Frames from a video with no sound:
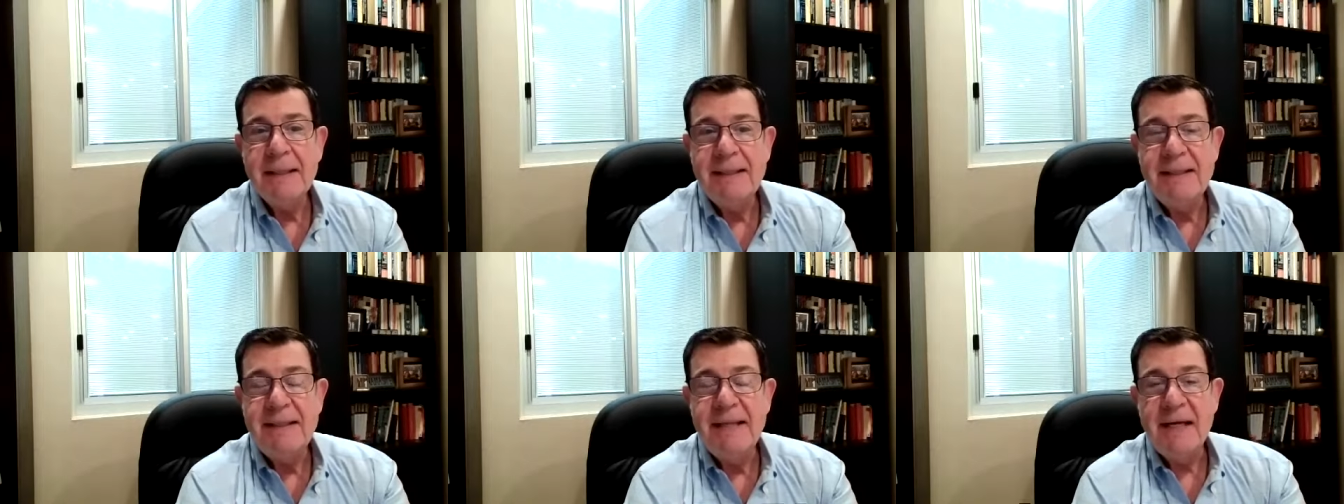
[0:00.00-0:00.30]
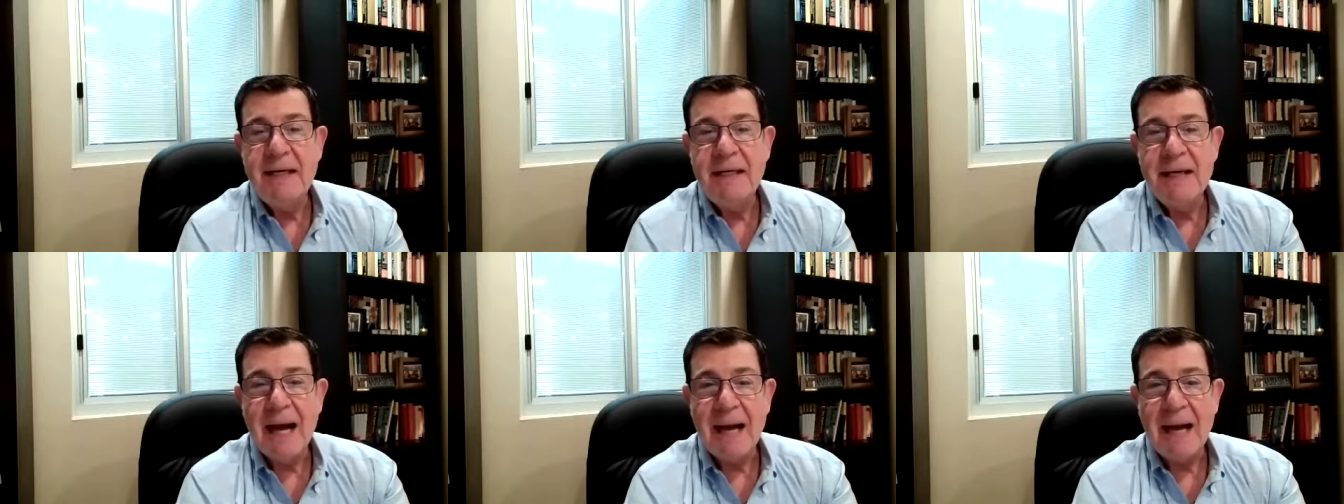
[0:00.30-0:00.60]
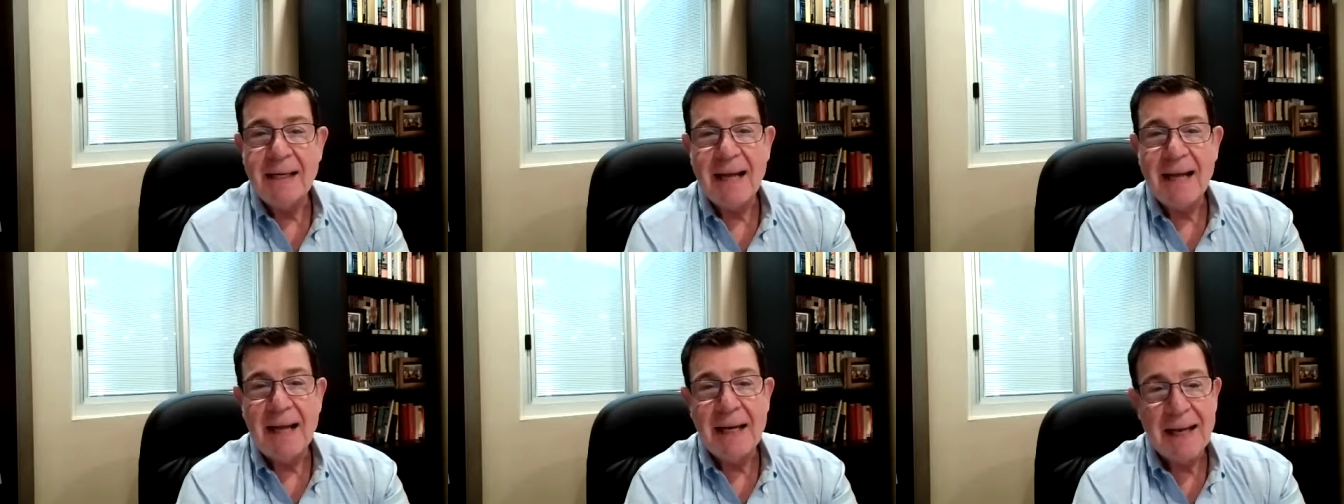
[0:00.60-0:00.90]
did
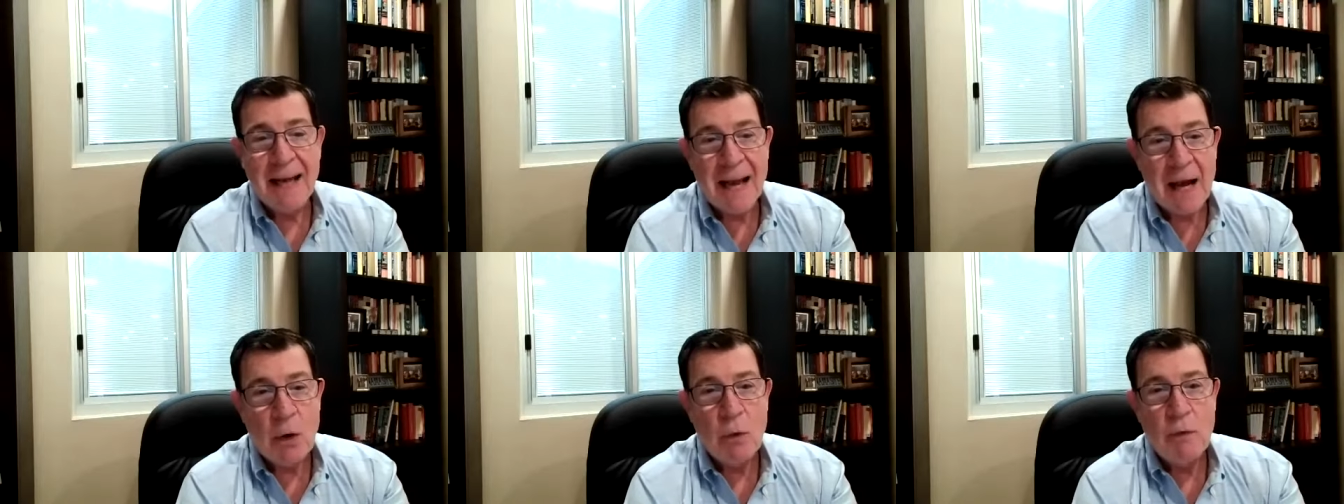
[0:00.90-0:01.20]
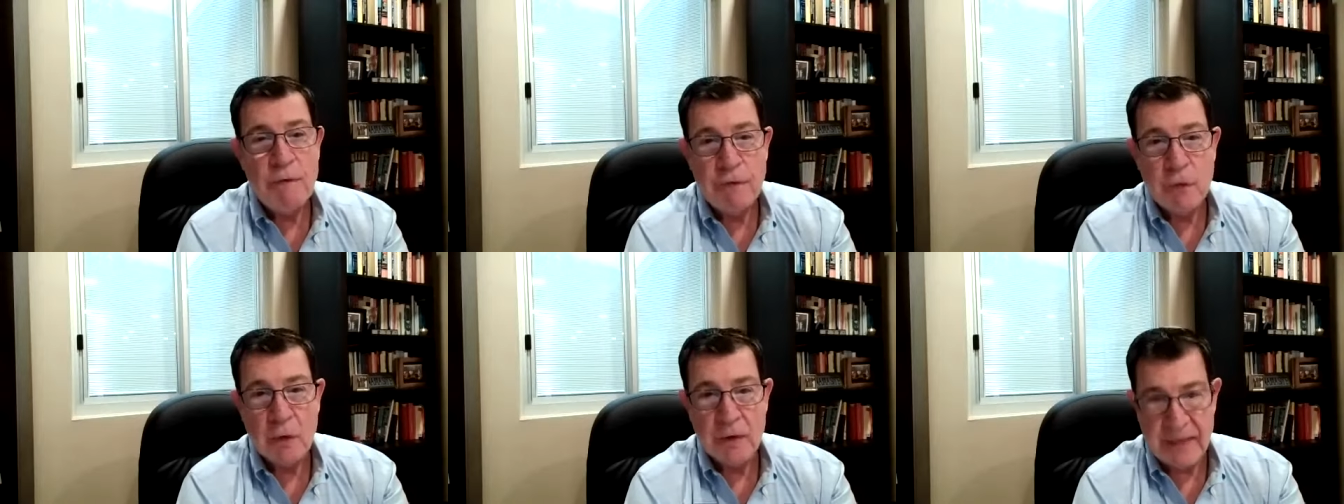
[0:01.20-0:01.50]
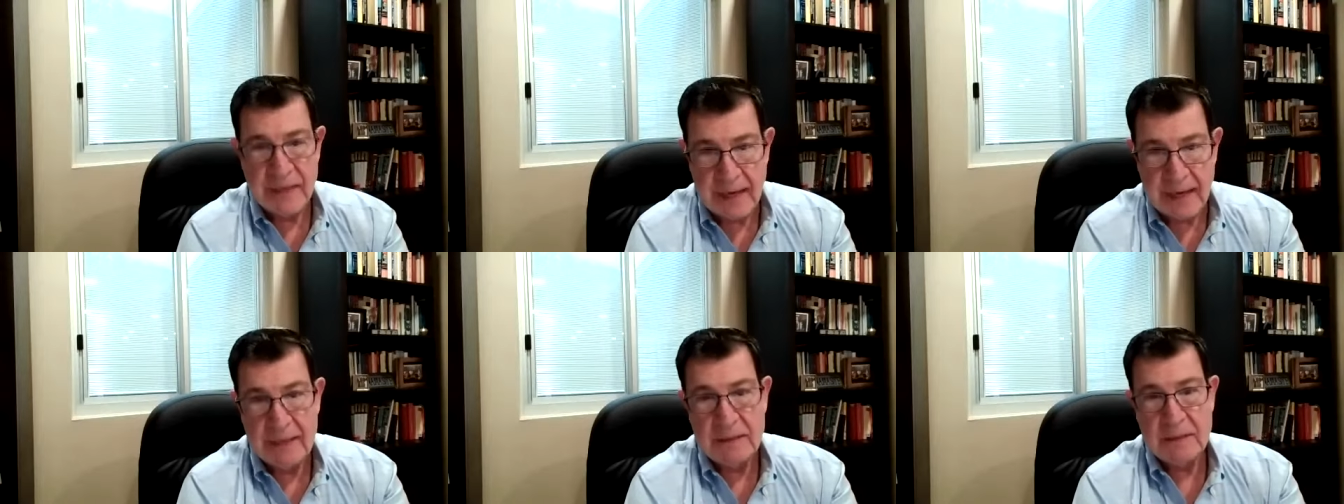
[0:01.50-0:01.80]
not allow for
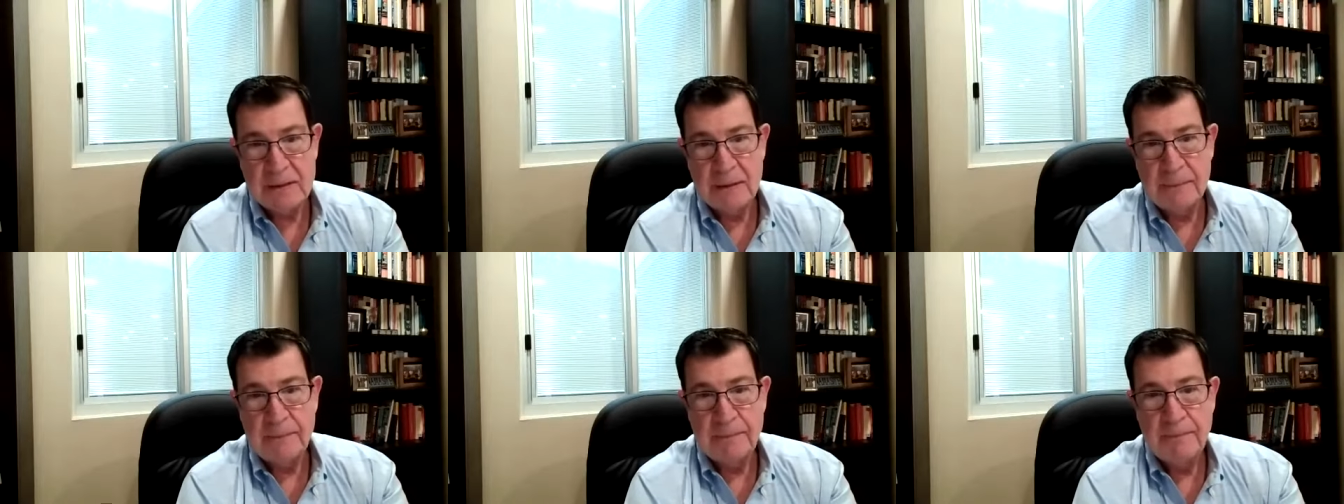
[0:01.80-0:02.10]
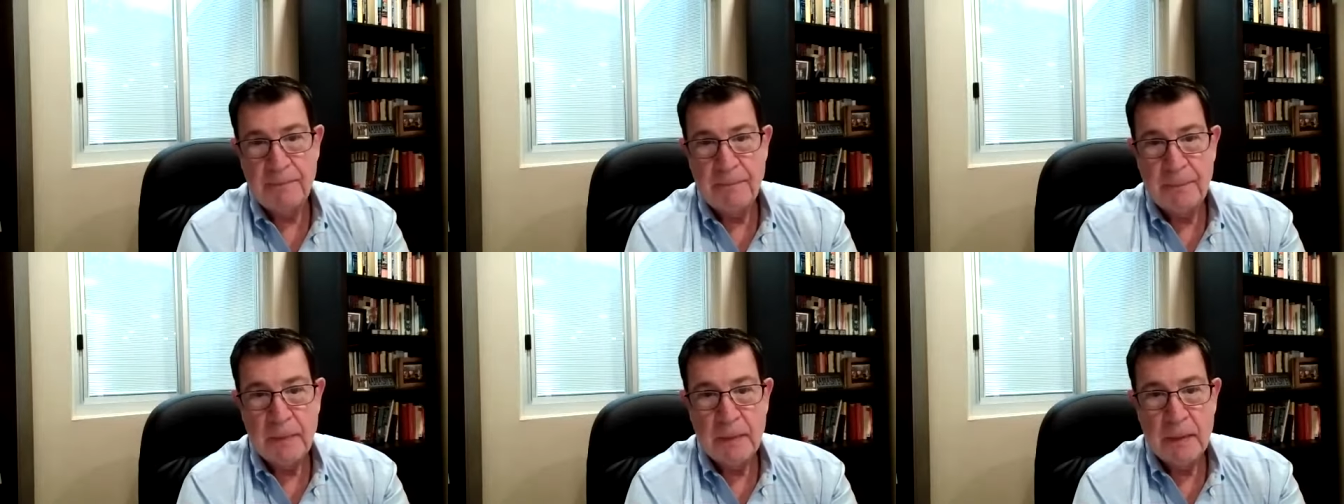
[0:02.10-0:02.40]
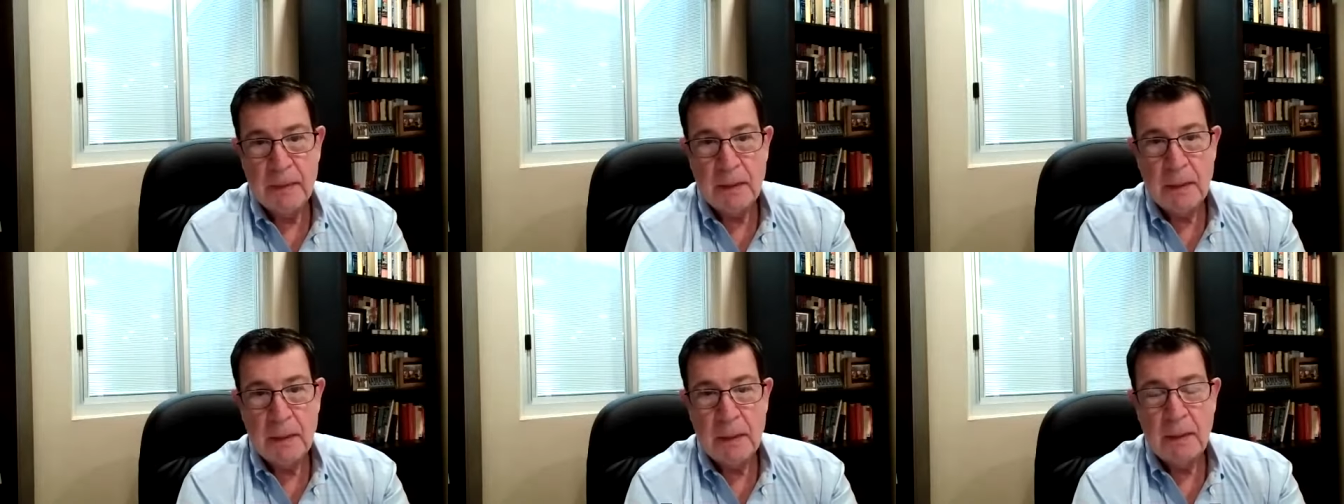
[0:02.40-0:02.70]
that
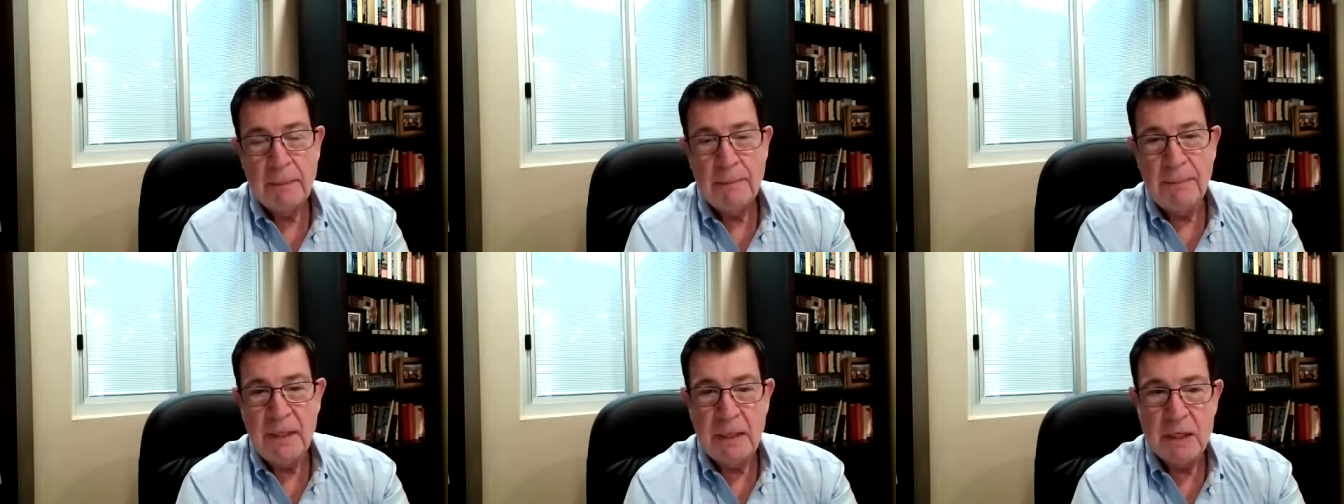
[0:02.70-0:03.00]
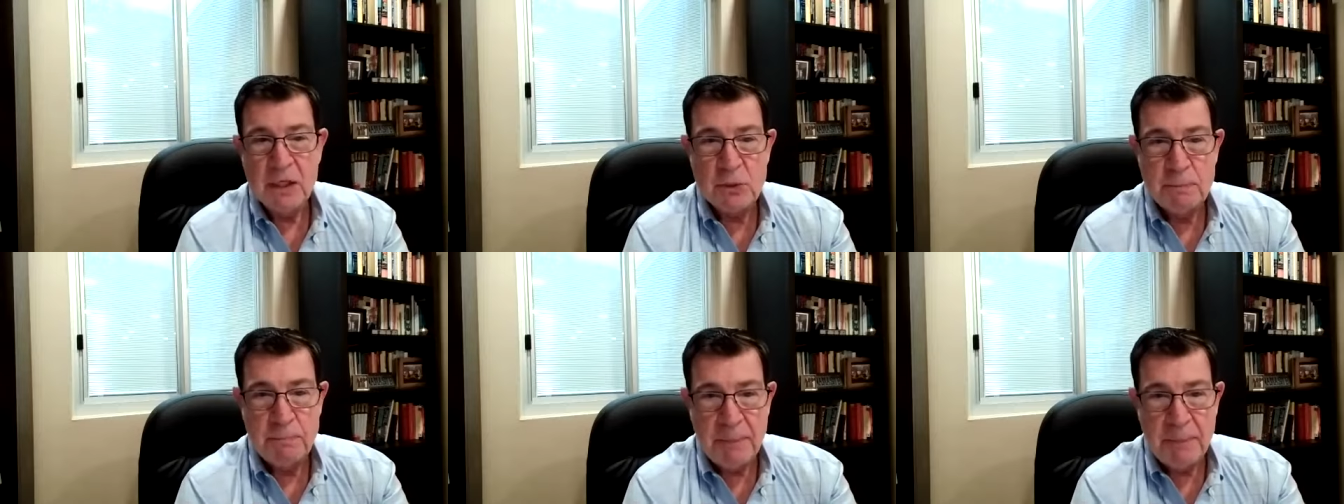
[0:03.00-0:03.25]
because